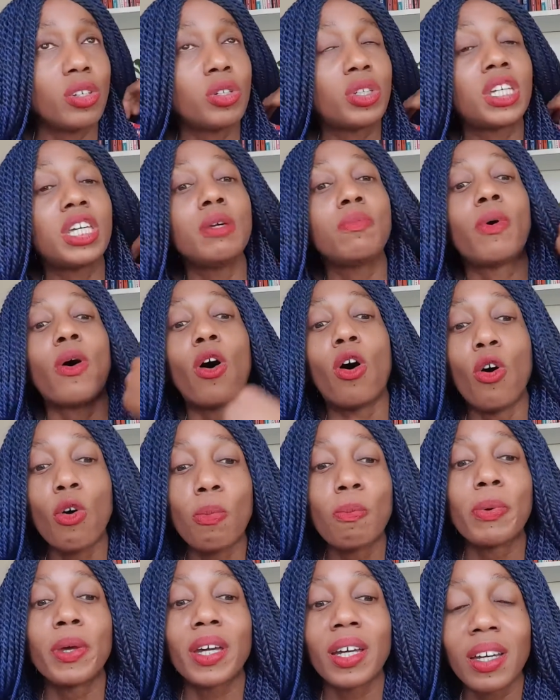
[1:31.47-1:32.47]
You keep
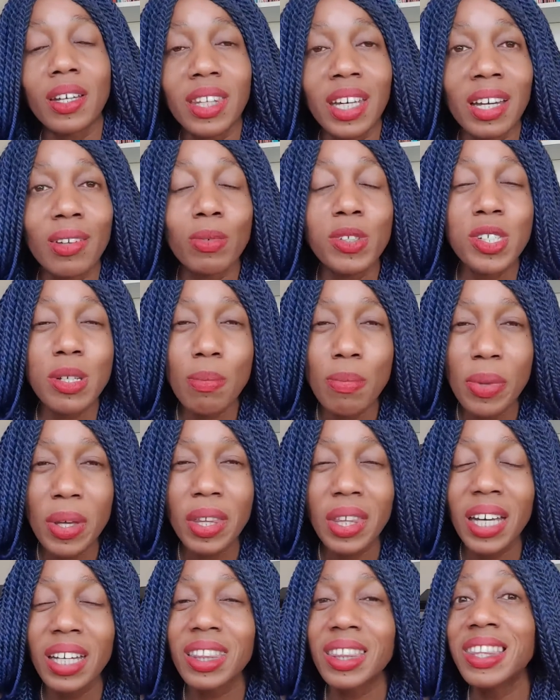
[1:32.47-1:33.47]
hoping that
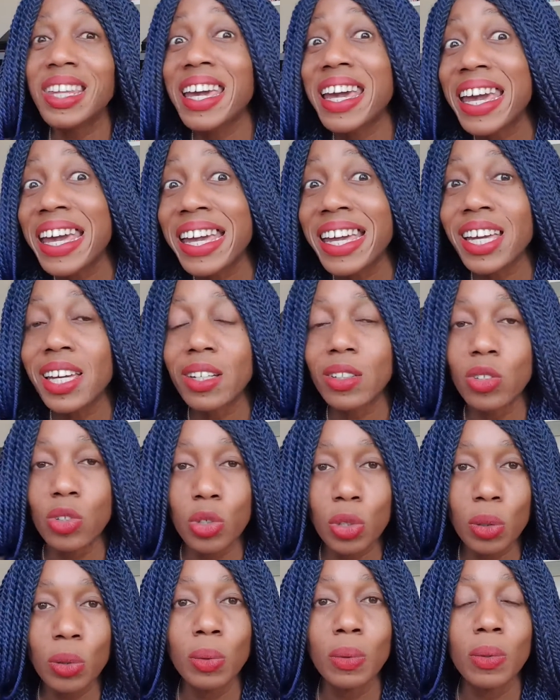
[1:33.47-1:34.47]
something that they
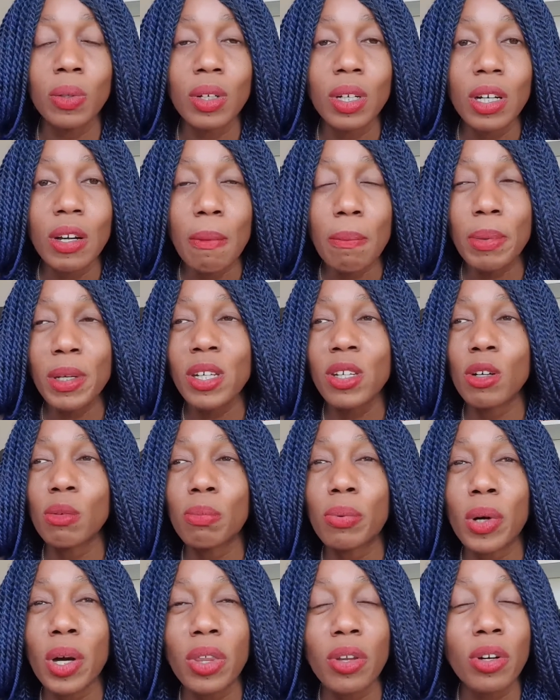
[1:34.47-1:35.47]
do, be it your
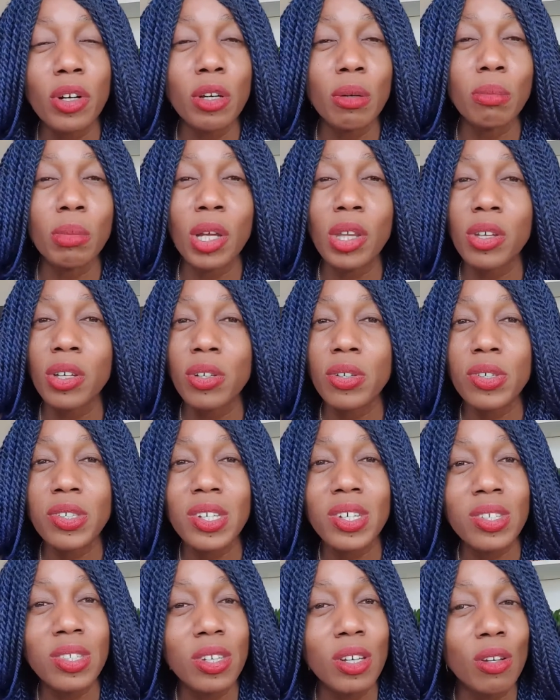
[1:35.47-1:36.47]
brother, your mother, your
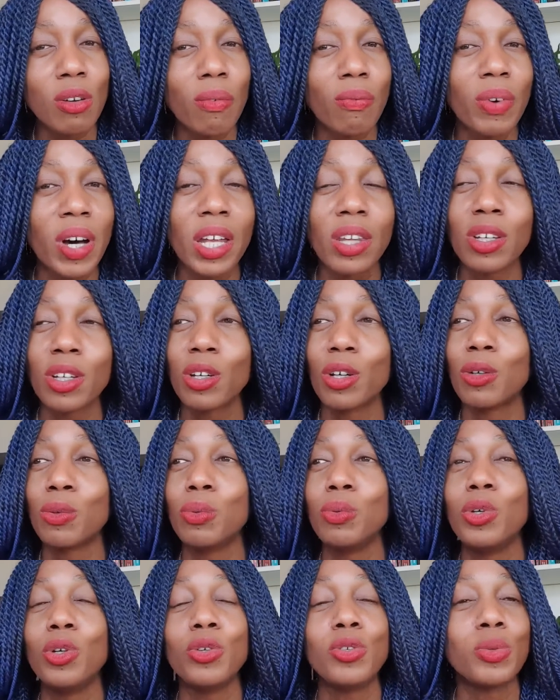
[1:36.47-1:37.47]
sister, your father, your
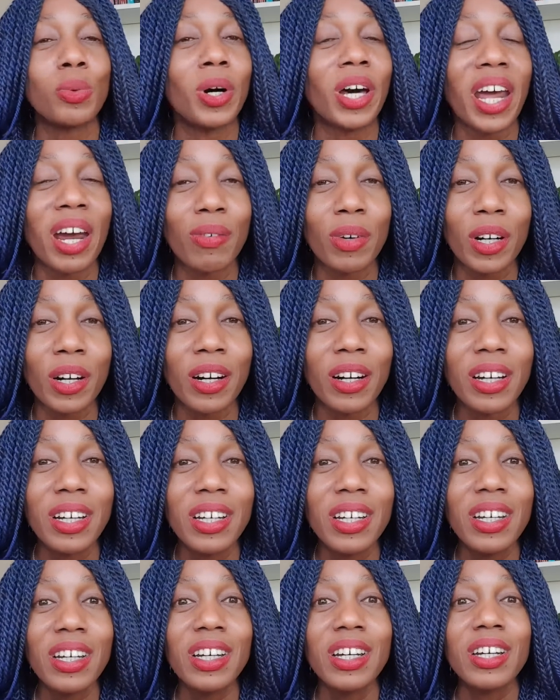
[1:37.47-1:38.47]
who knows whatever,
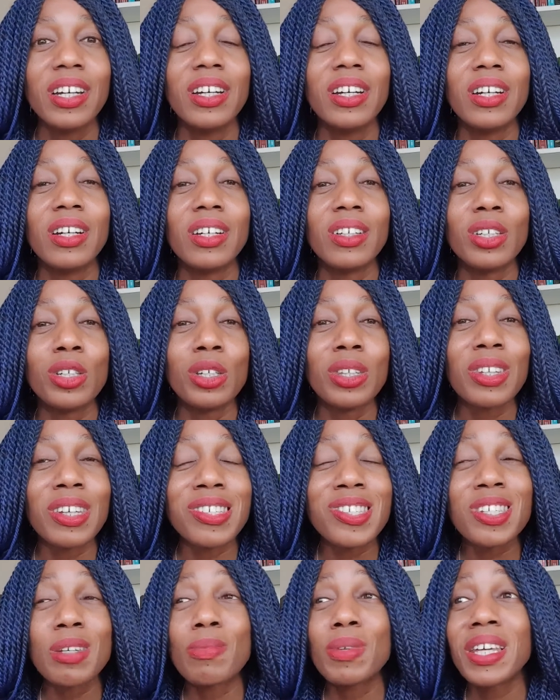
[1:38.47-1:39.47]

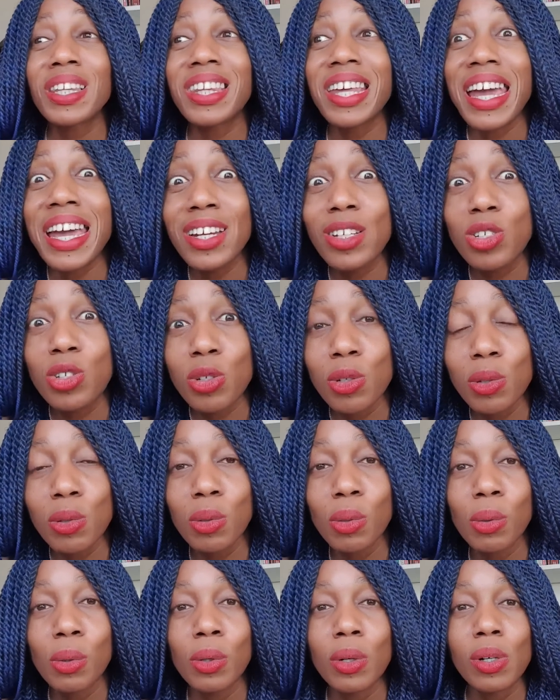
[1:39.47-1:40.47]
that something they
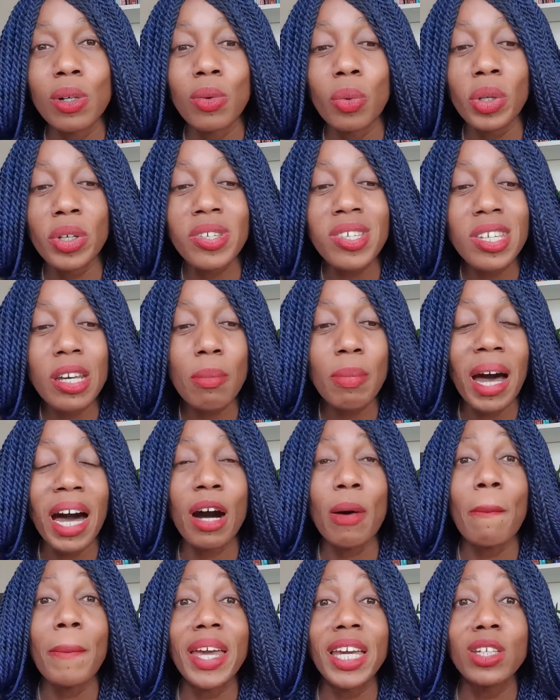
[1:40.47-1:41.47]
do will
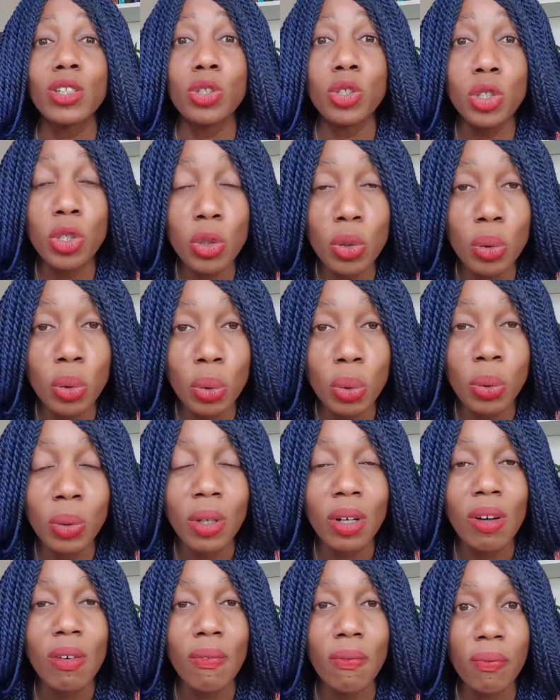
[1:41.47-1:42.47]
somehow make
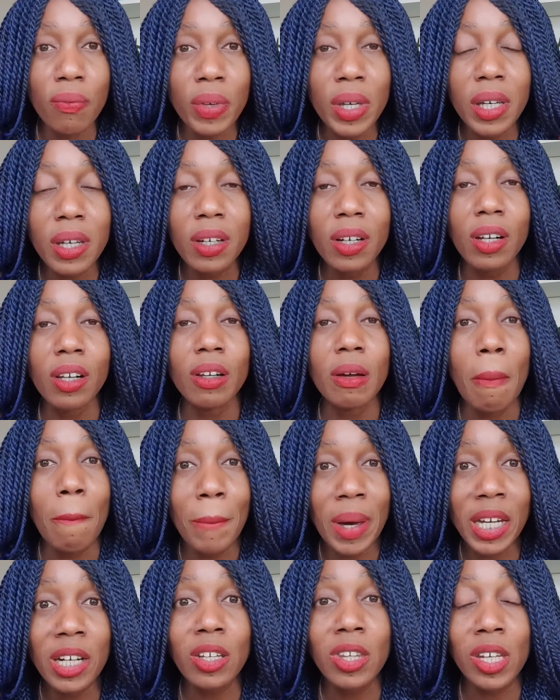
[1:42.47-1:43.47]
you feel
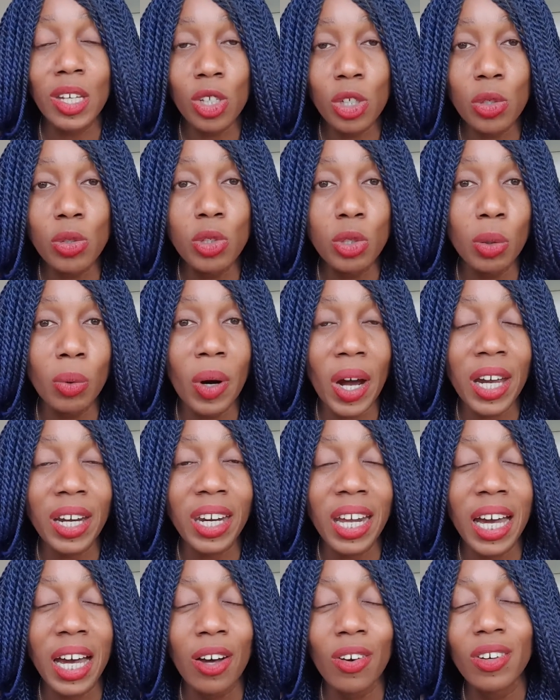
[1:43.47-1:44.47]
better than you do right
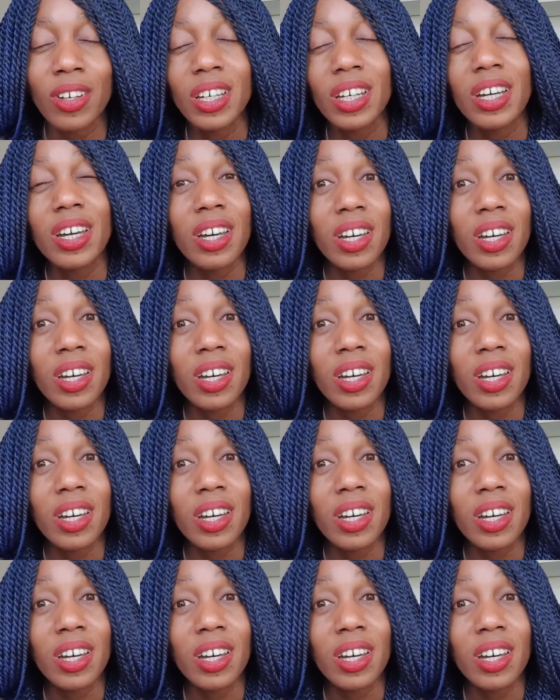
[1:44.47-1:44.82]
now.